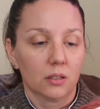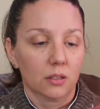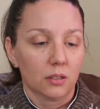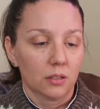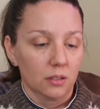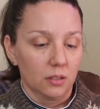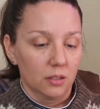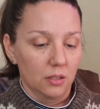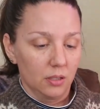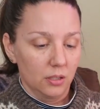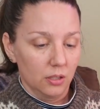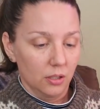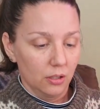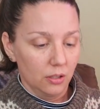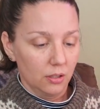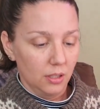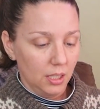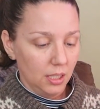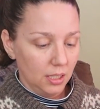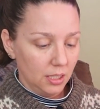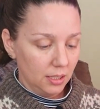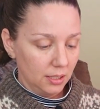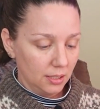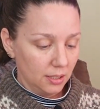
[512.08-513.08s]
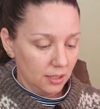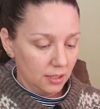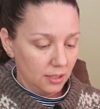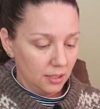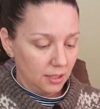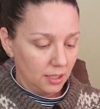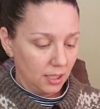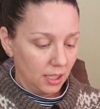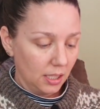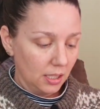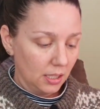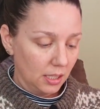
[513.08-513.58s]
So it is a
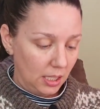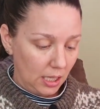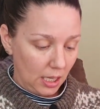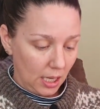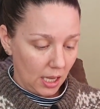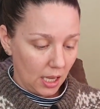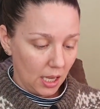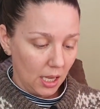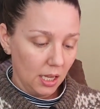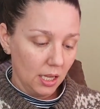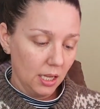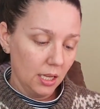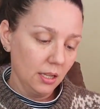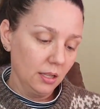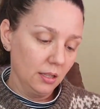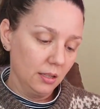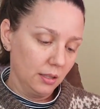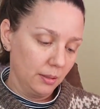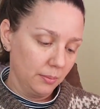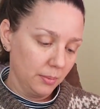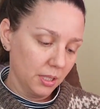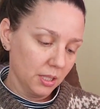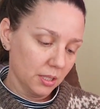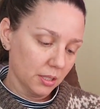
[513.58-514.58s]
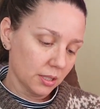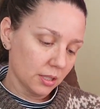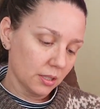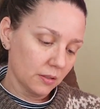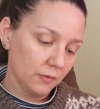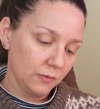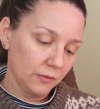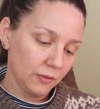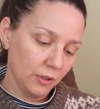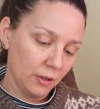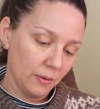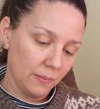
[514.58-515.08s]
DK. Let me just
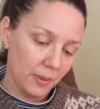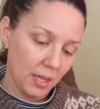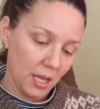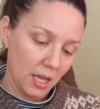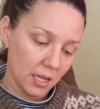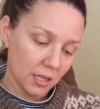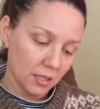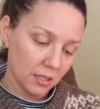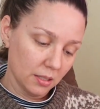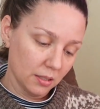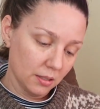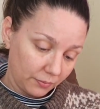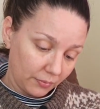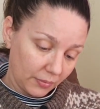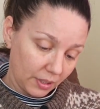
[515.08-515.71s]
confirm that.